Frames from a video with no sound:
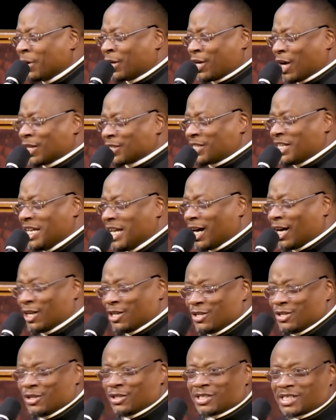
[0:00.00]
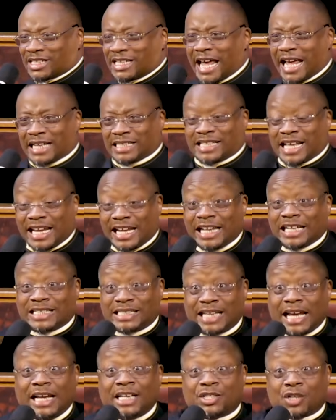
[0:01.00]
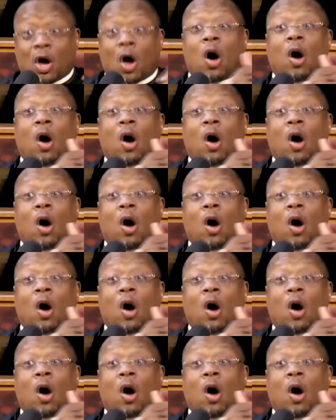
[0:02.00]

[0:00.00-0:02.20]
because he understands that it takes